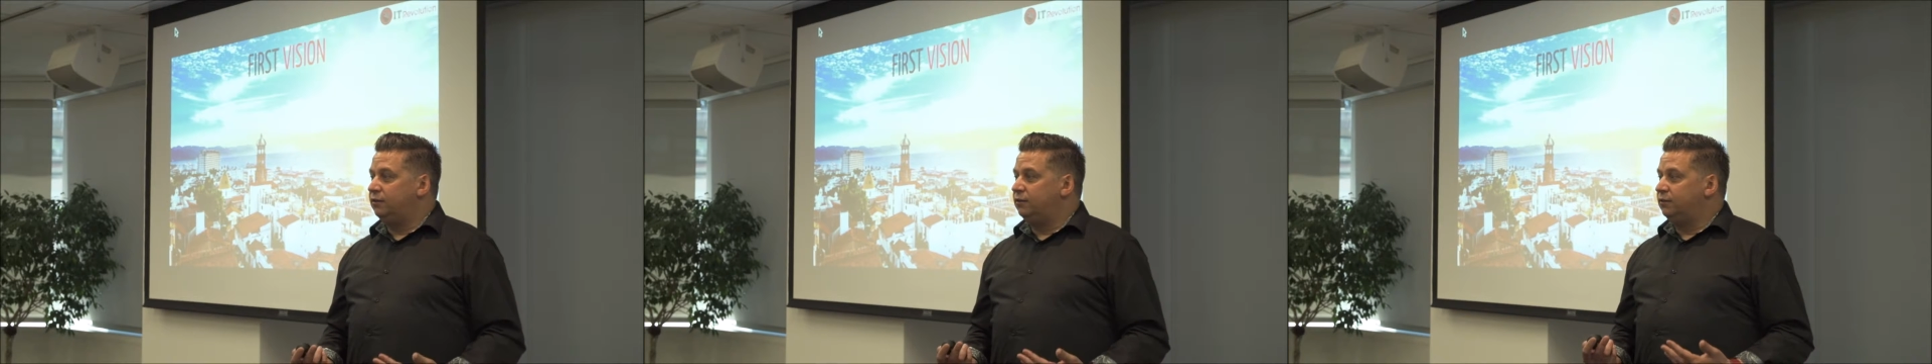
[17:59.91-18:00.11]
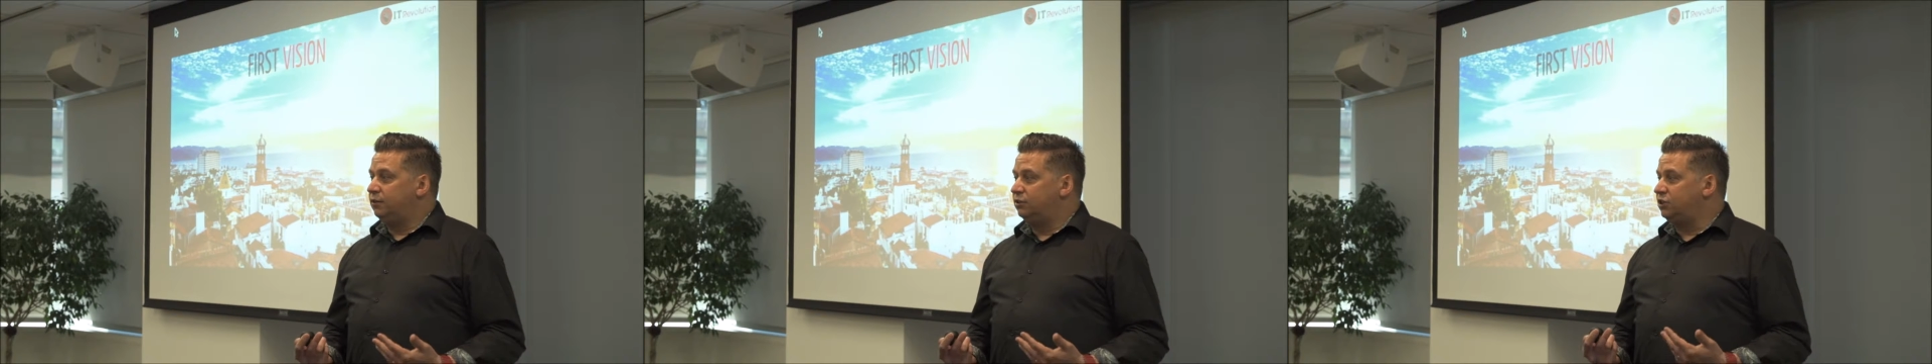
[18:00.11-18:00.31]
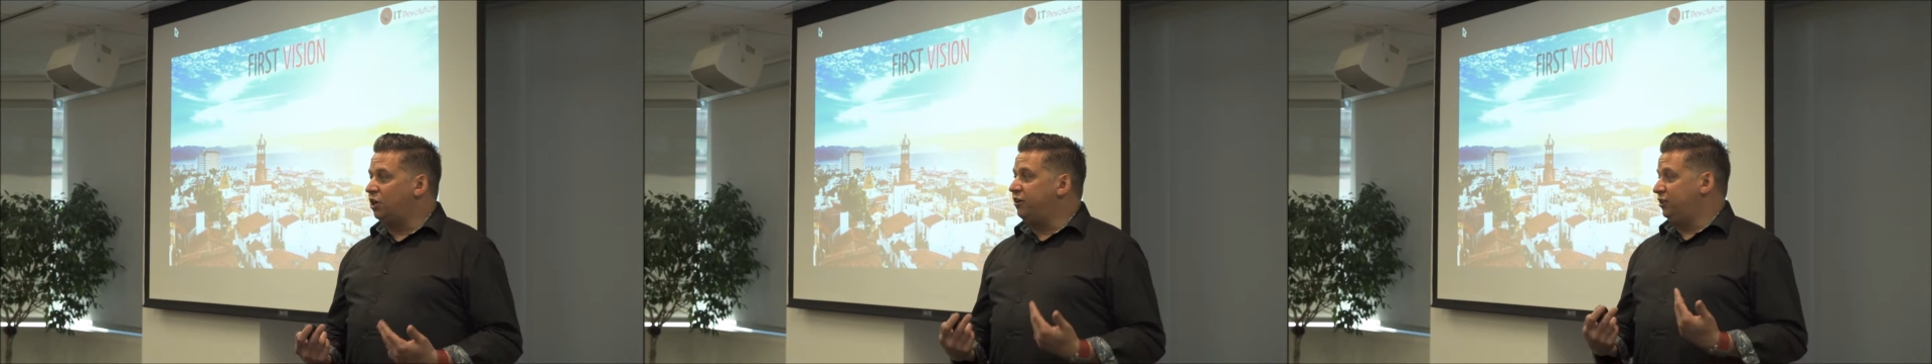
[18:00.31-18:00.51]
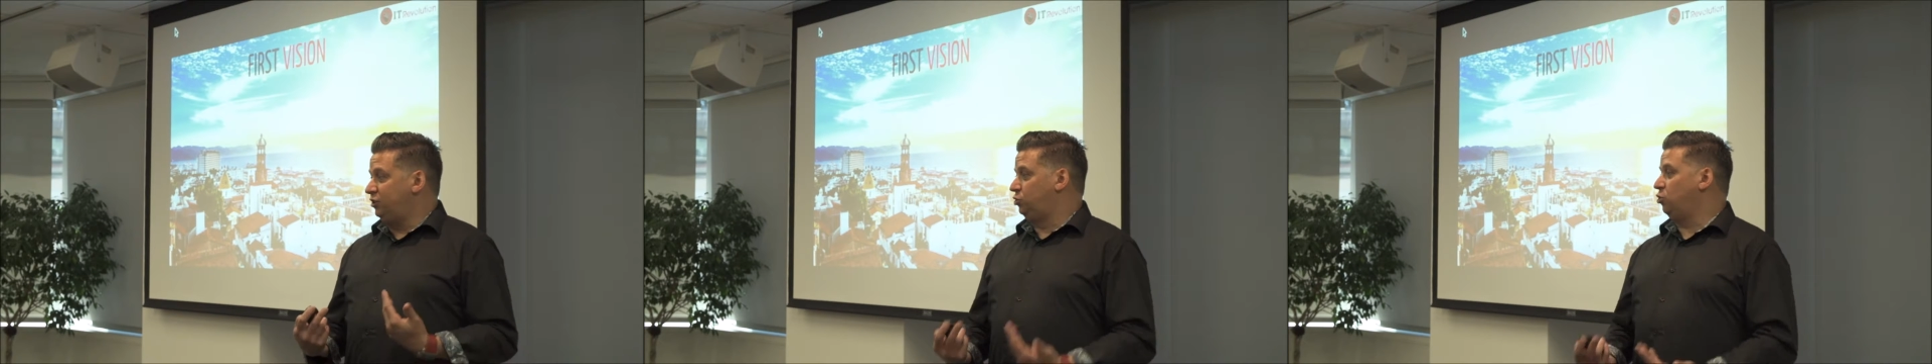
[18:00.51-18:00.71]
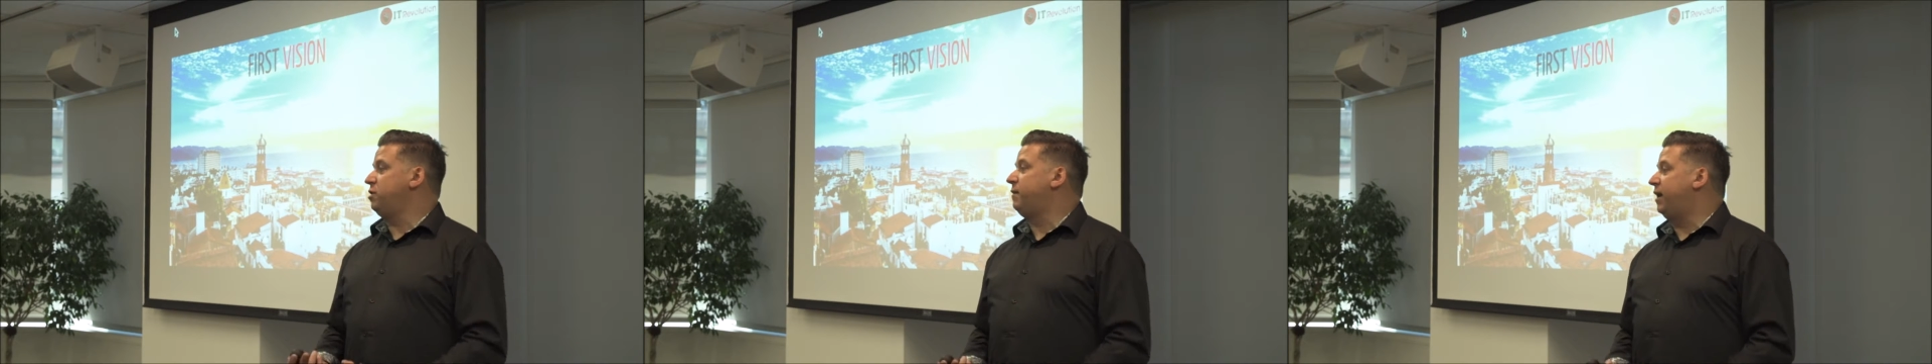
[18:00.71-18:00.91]
to start
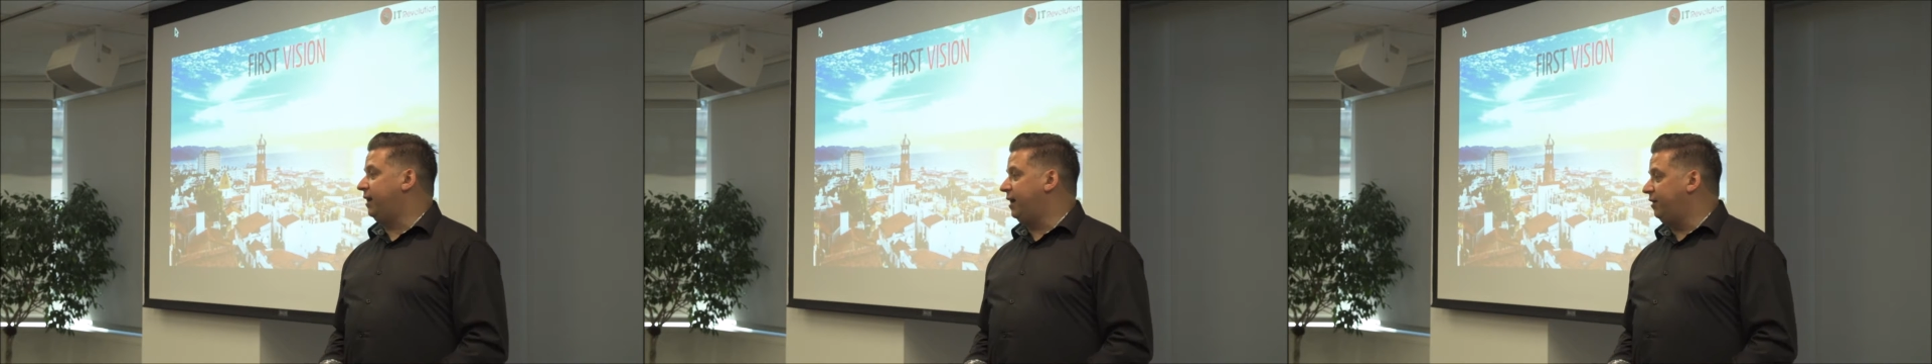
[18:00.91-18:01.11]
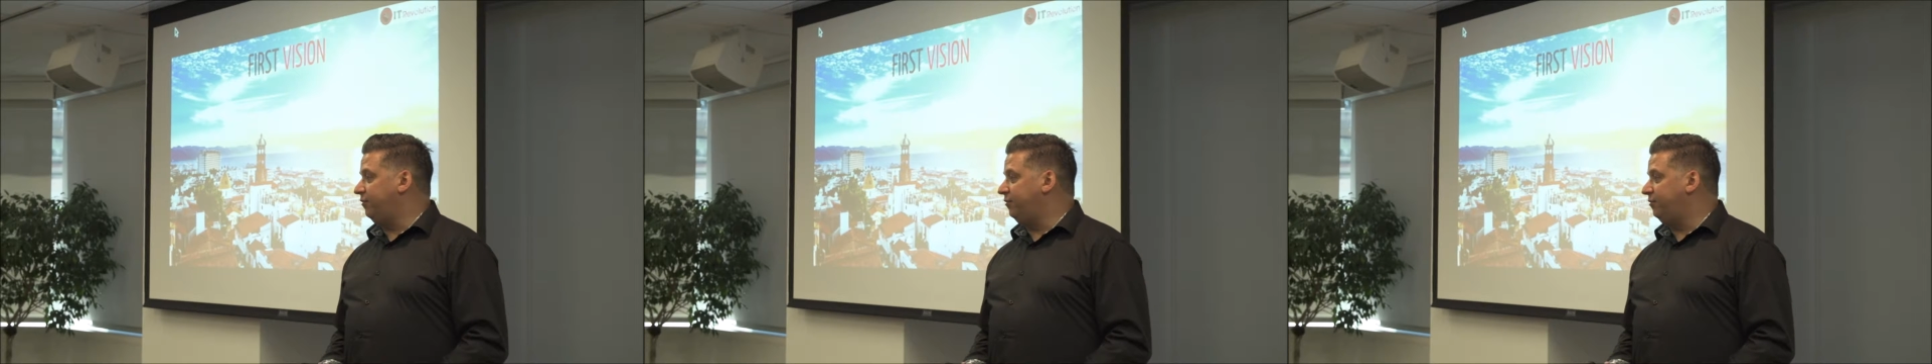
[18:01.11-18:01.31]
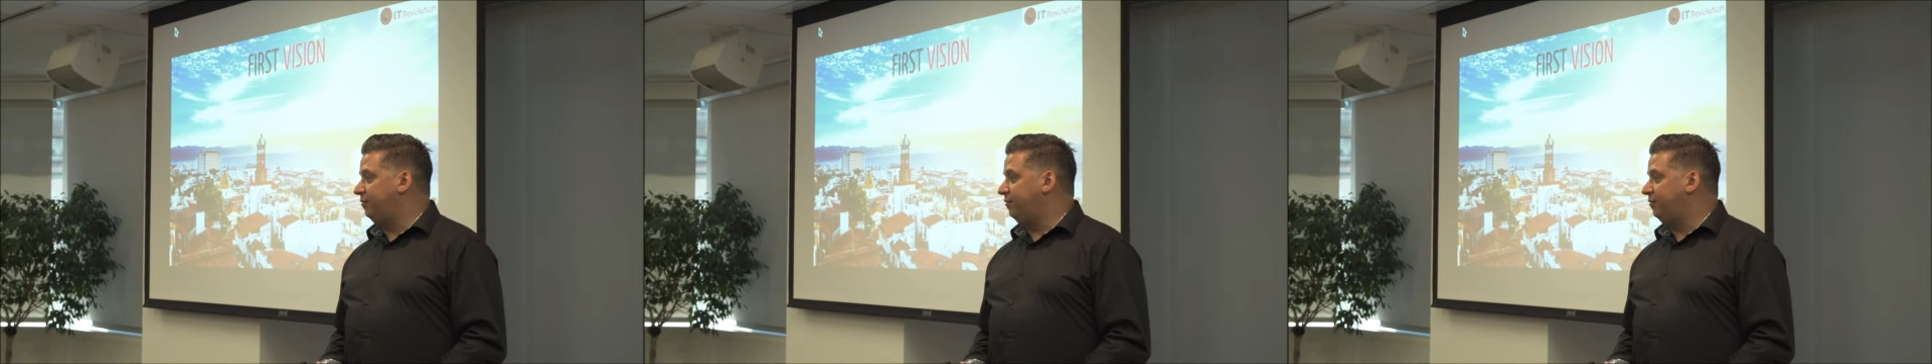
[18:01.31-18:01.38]
enjoying my life,